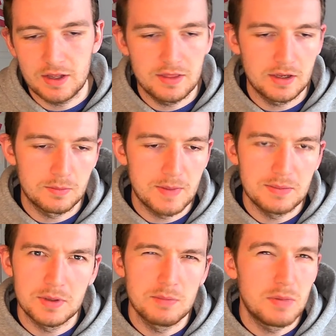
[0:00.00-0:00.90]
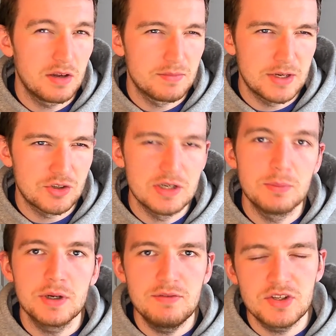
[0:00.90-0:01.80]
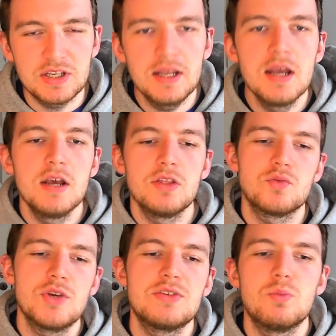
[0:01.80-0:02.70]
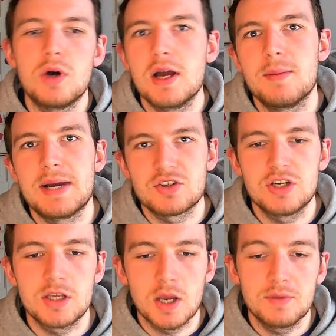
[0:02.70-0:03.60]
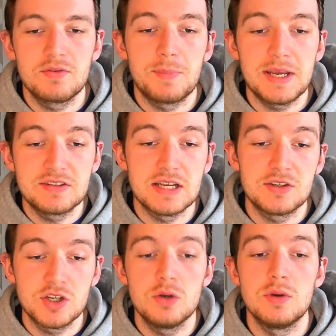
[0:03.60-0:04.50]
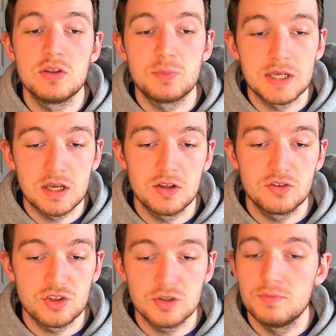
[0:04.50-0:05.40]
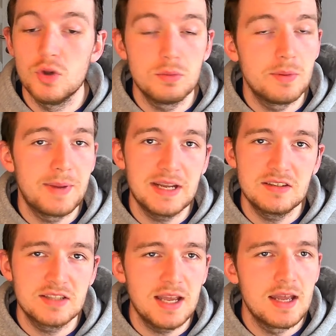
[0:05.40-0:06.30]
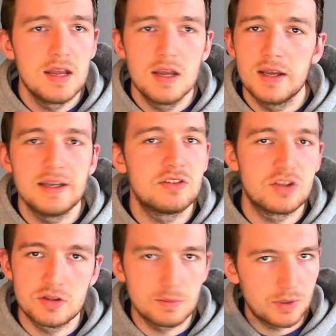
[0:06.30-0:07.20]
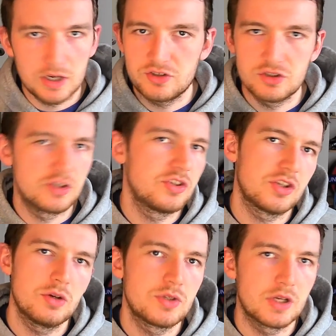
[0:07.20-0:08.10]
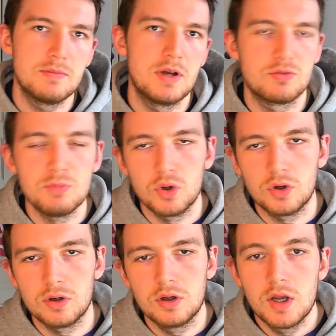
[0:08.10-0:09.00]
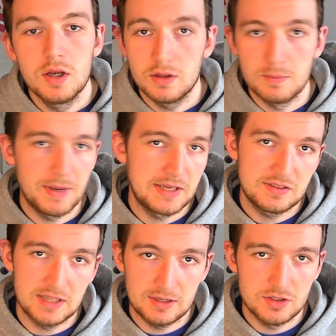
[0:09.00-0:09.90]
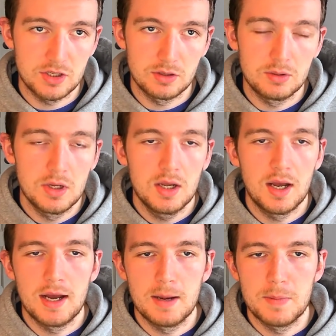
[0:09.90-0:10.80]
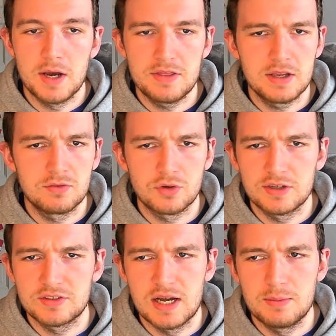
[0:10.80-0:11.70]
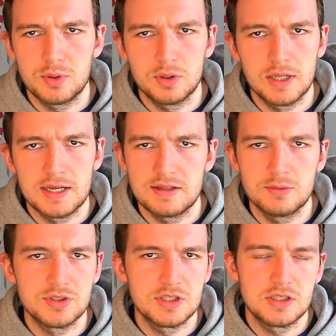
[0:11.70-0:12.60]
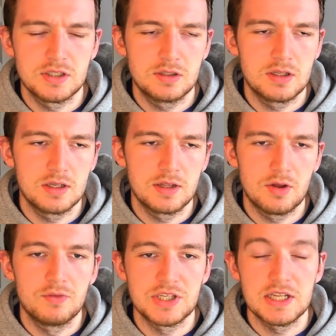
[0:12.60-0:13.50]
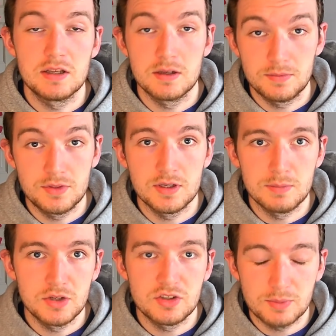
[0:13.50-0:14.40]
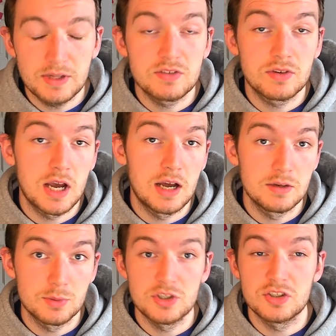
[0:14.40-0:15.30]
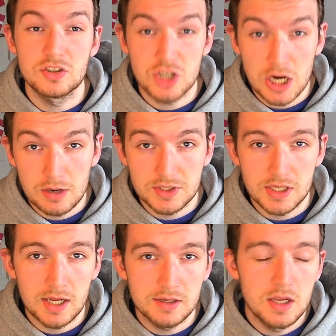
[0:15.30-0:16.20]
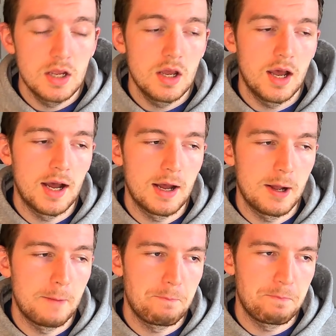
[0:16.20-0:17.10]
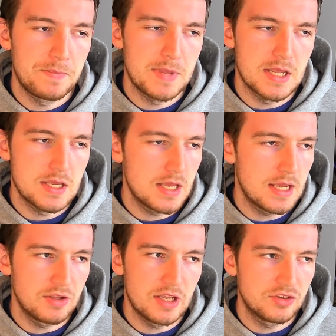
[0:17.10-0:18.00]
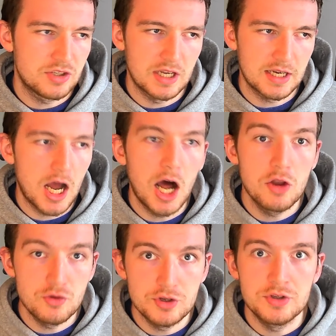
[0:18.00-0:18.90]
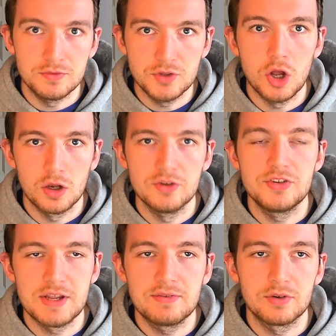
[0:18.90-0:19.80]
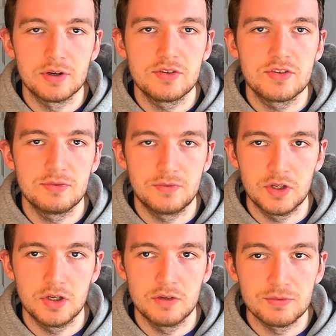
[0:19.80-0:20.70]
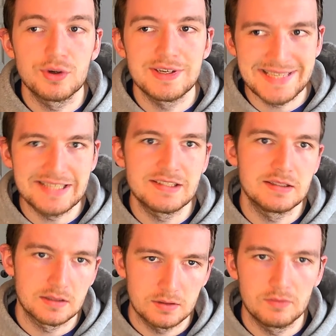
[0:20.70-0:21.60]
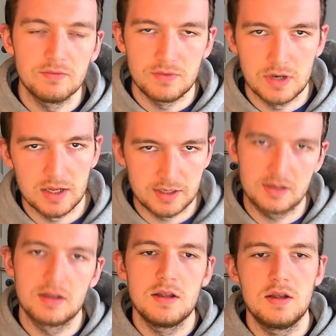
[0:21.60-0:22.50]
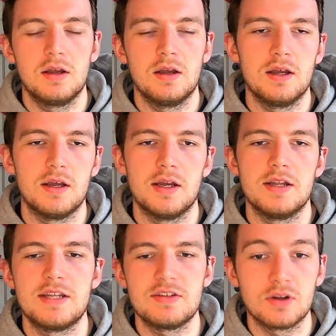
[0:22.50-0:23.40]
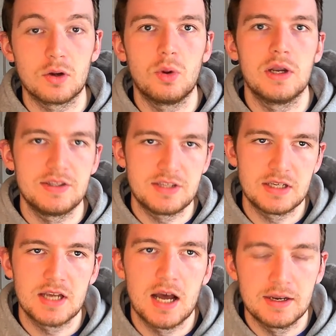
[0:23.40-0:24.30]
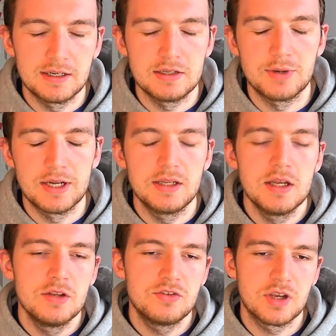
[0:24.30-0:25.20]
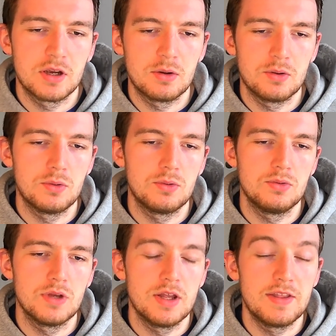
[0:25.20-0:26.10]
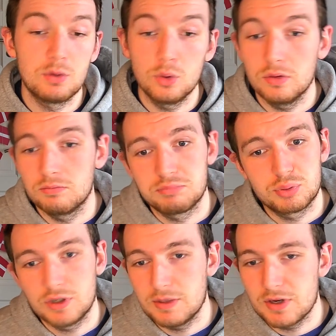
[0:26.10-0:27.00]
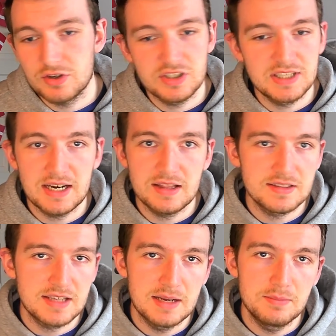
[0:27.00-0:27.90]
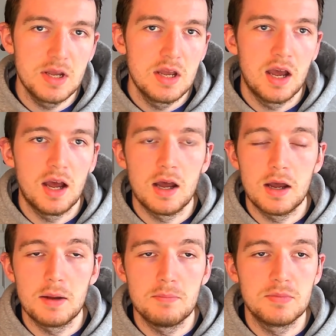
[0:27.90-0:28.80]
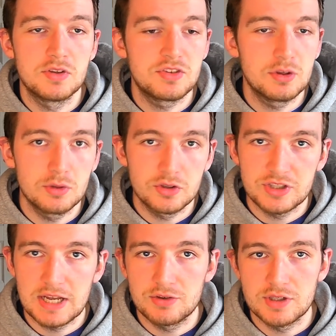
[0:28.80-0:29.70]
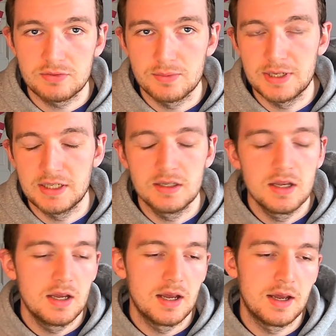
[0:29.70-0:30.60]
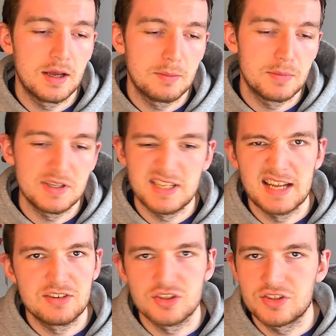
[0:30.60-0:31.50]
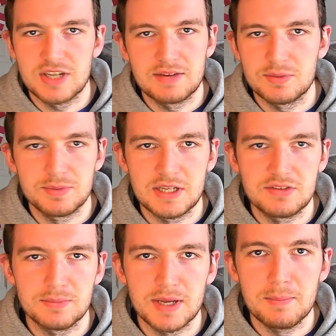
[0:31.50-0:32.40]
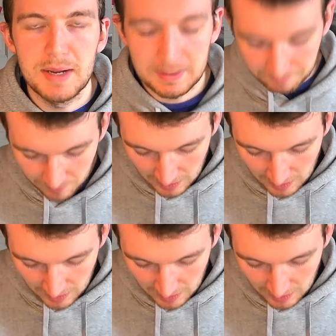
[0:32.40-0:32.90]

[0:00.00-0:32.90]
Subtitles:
I think maybe I might have mentioned it previously. The reason why I'm actually going for base set 2 is because just normal base set, the price is just so much more than base set 2. I think, for example, like there was obviously the most expensive card, which is a Charizard. It's like hundreds of dollars difference for a decent, like a decent quality card anyway. So they're all pretty much exactly the same. Still nostalgic for me, and yeah, just saves a decent bit of money.